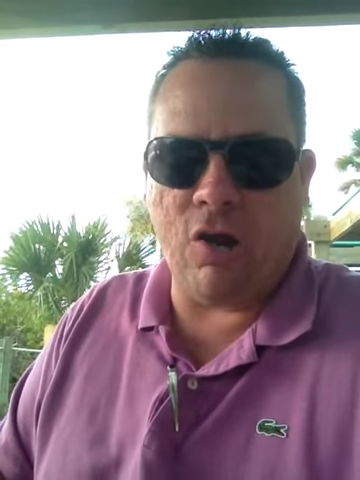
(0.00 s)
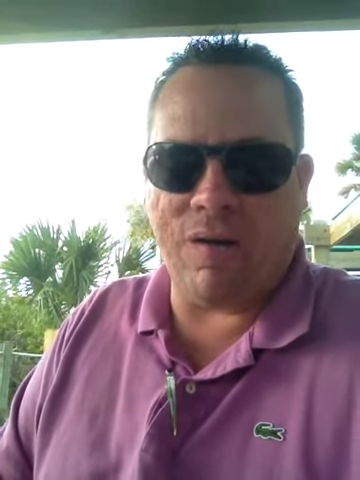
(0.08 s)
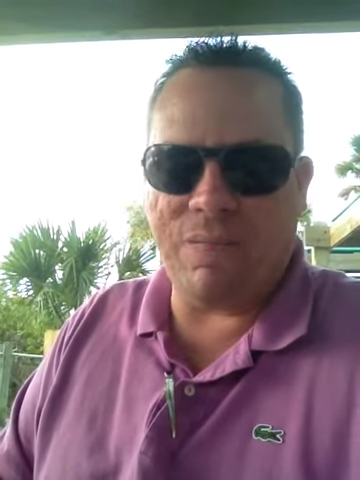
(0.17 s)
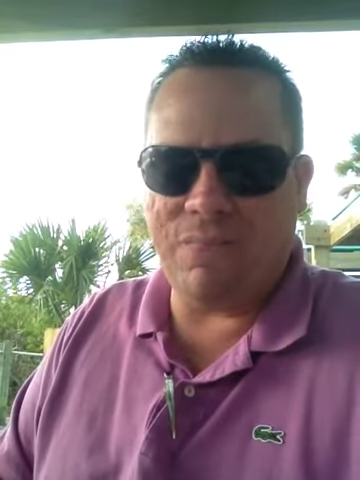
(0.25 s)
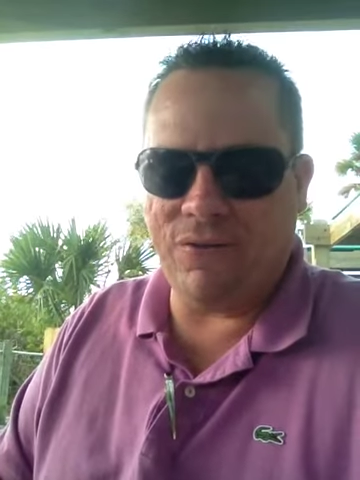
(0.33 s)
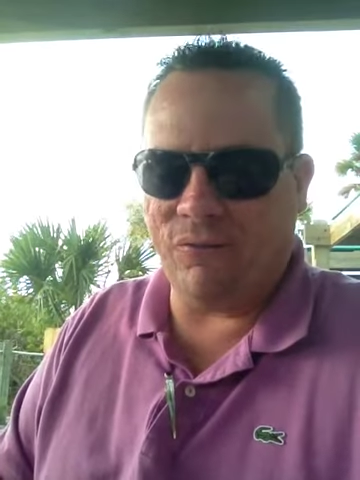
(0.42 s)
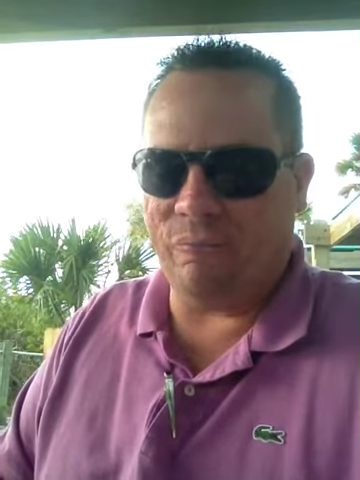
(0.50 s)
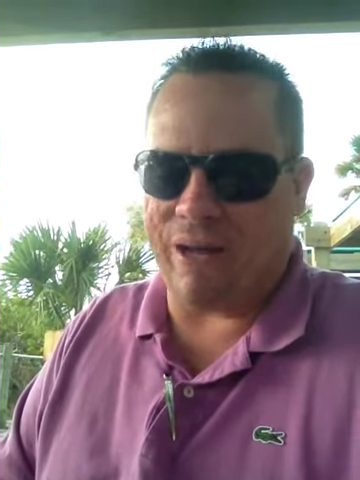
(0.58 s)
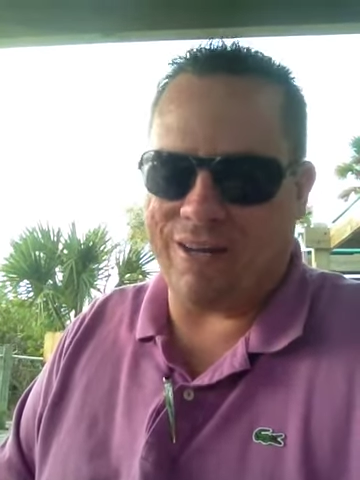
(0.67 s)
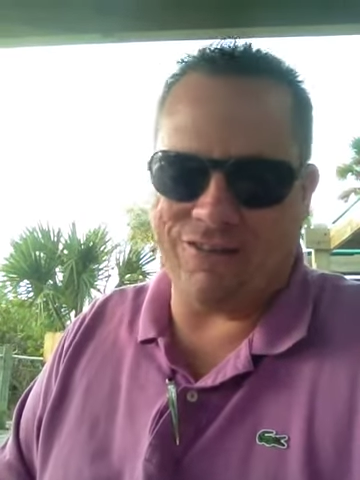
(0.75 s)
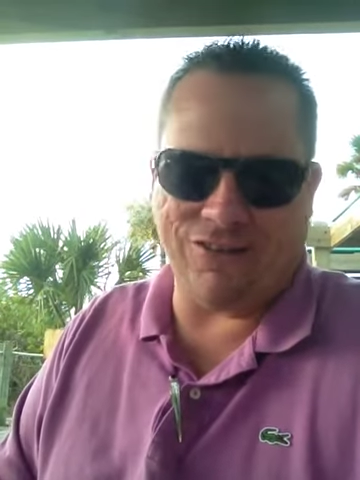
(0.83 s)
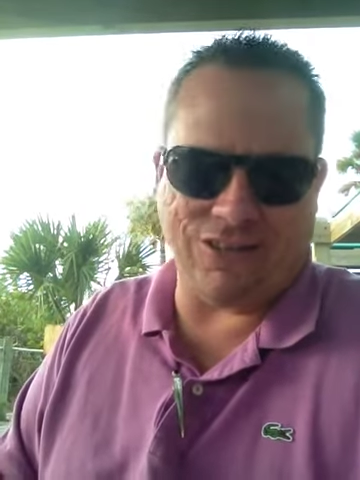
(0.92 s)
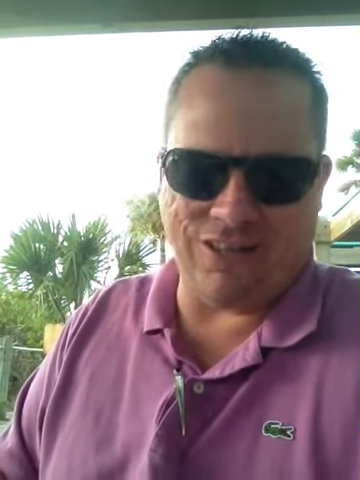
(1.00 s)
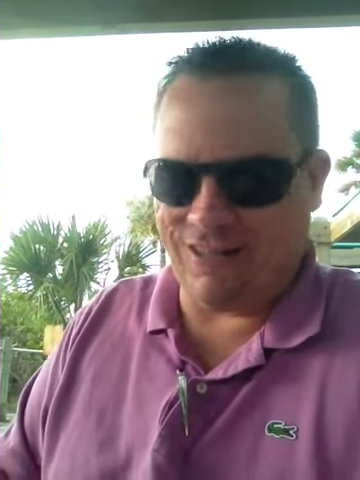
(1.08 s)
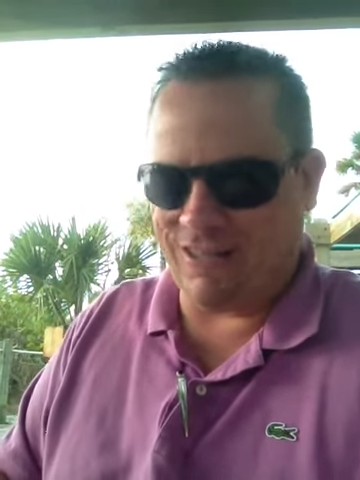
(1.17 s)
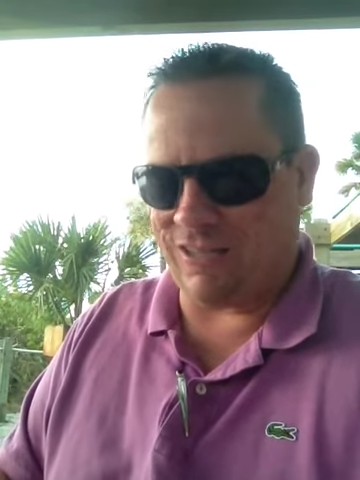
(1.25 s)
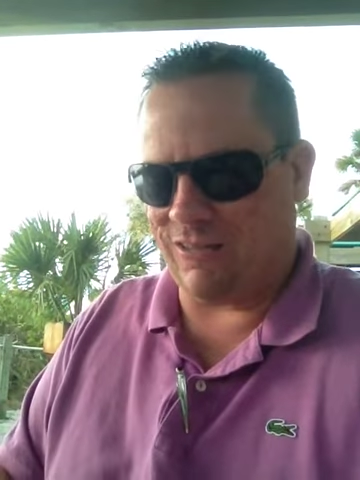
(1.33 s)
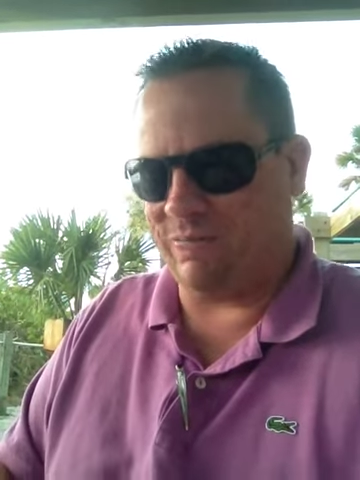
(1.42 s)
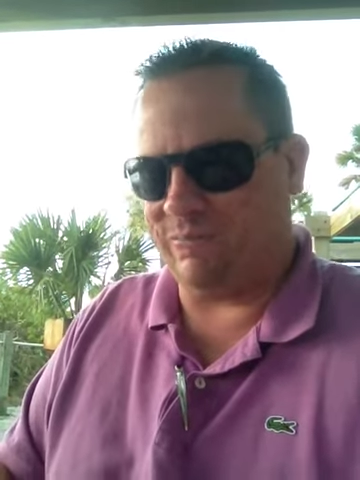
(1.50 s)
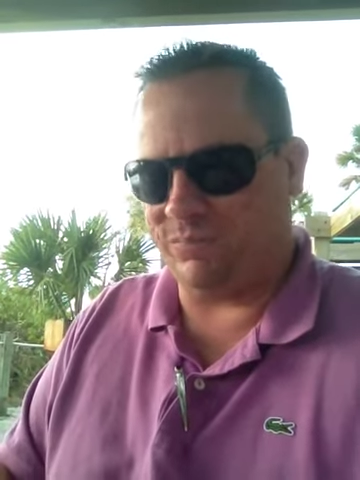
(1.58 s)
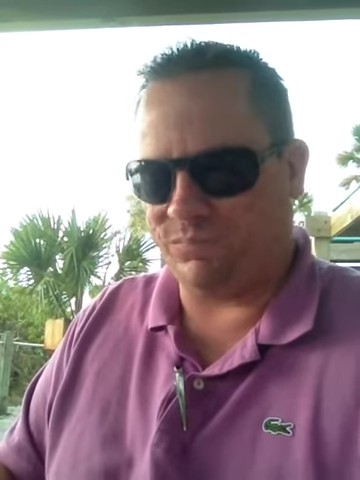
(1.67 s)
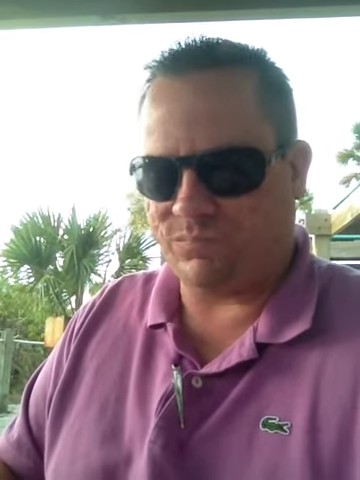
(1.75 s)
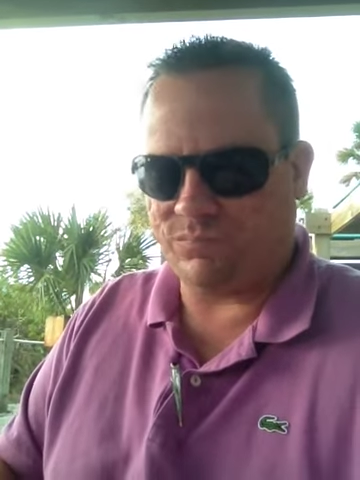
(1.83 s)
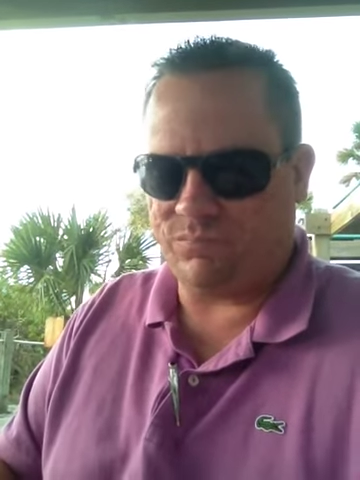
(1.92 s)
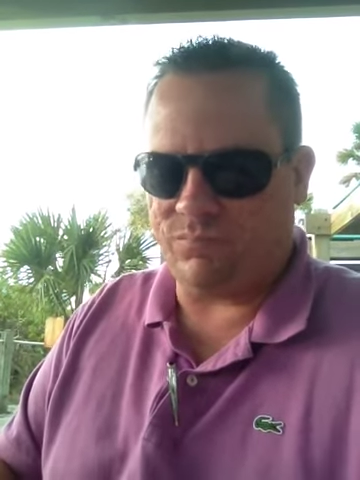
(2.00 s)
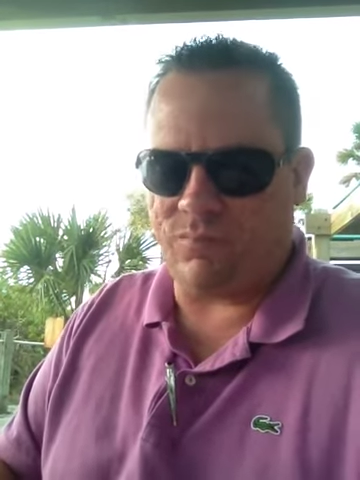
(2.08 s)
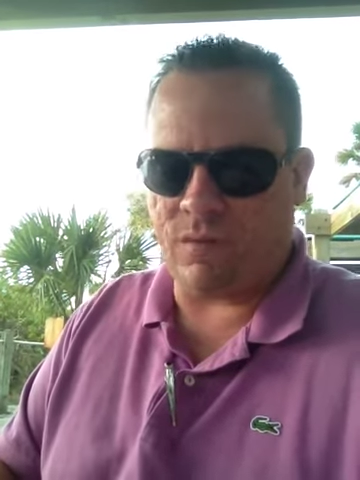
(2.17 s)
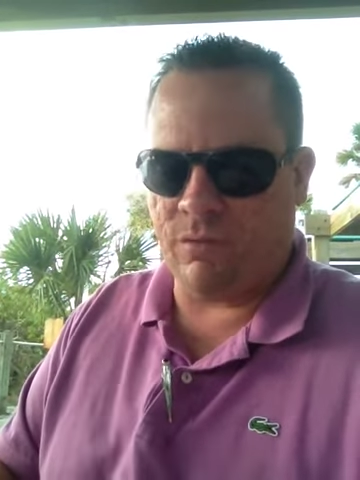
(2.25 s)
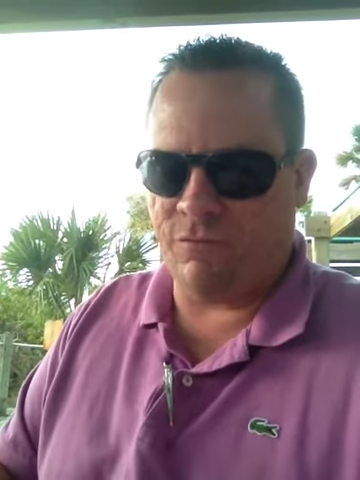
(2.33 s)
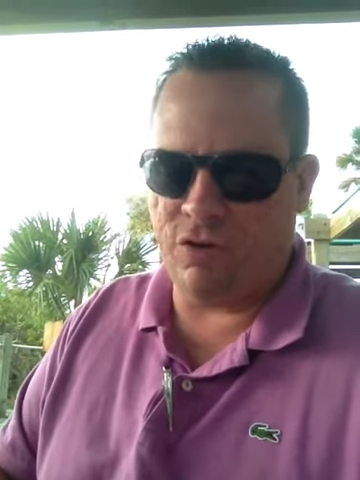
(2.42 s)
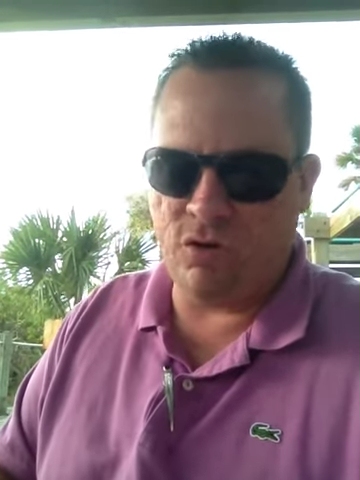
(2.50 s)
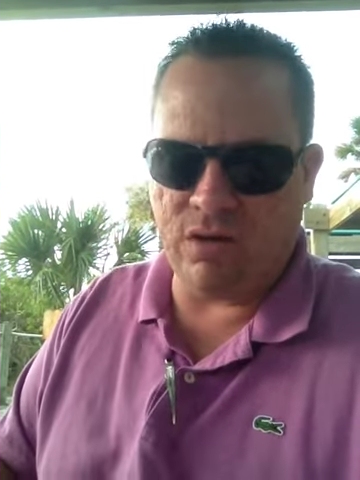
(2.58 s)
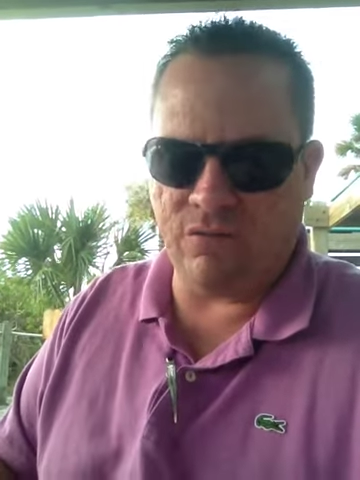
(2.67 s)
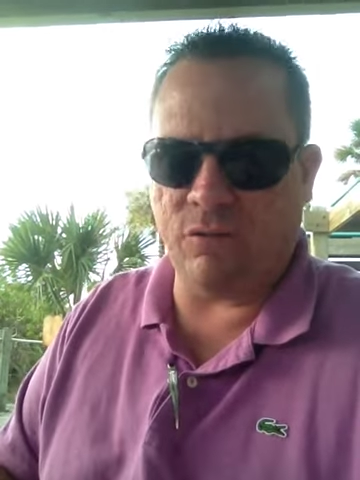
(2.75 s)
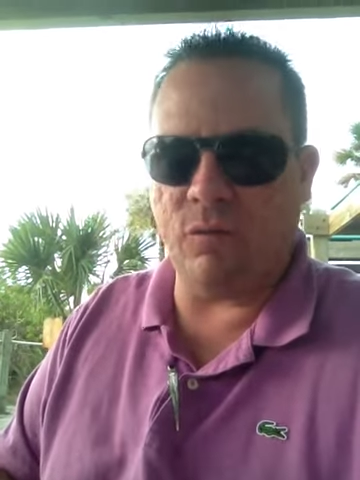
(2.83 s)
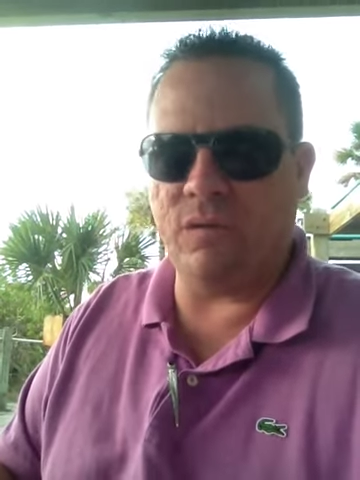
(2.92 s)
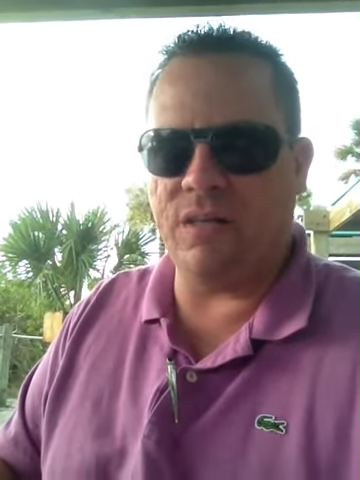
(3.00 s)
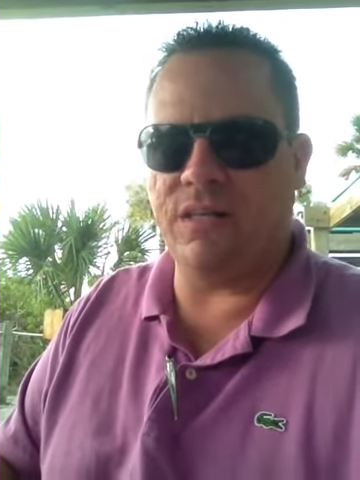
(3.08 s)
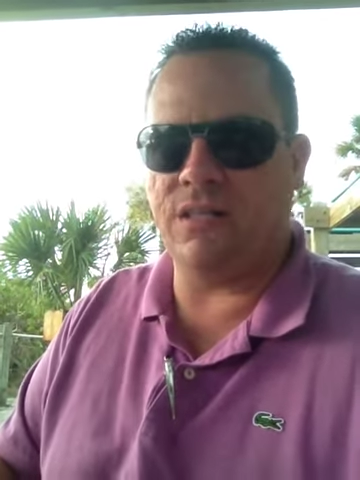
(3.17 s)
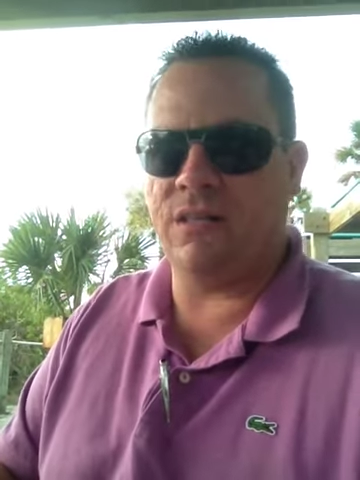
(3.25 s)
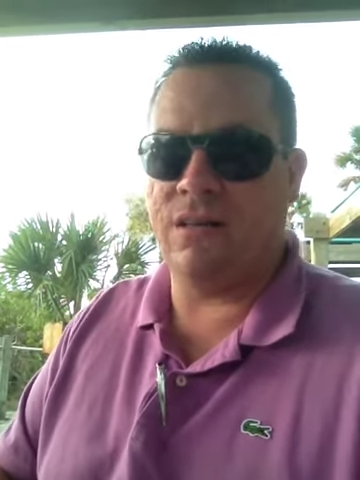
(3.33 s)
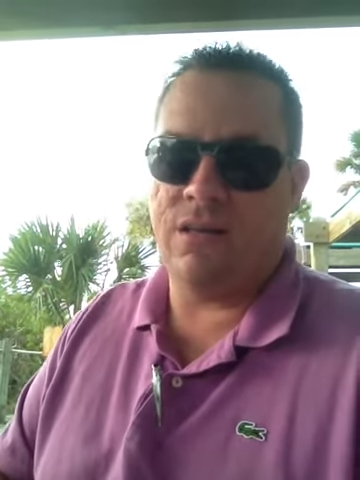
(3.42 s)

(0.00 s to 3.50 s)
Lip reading: build buyers list? A few different ways.